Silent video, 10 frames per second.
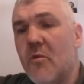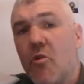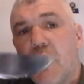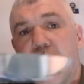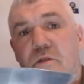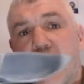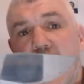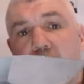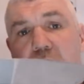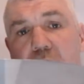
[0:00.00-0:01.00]
Motor
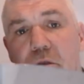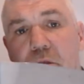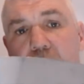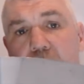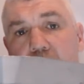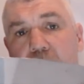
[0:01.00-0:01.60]
2000.